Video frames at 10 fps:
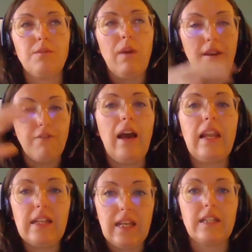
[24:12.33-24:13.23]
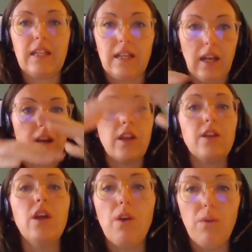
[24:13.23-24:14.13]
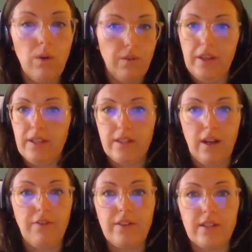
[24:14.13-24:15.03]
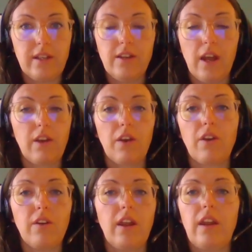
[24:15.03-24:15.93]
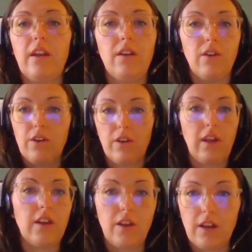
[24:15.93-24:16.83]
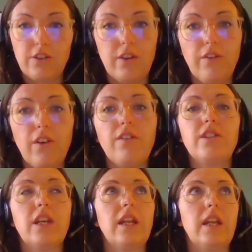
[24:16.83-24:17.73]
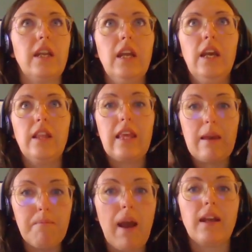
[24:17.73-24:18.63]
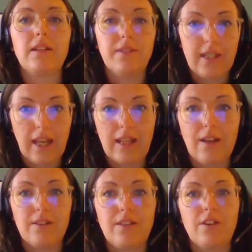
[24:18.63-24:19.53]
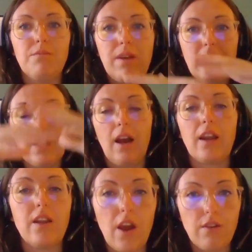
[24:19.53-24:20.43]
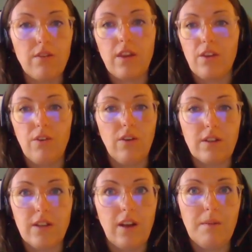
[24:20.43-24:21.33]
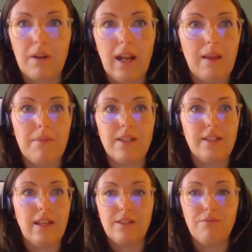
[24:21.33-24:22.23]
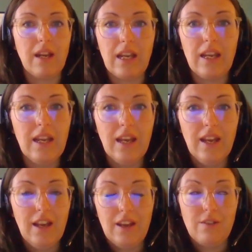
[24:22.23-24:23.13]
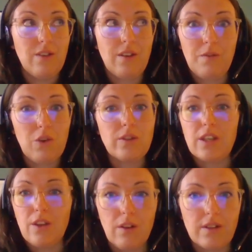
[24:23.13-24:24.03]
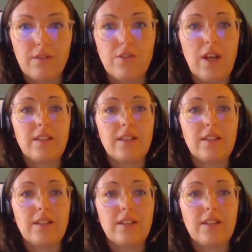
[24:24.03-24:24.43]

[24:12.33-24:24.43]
as a way of validating, like, I know all of this stuff is, you know, going on in your country of origin and the impact of seeing that on social media. I know that your asylum claim is really causing you lots of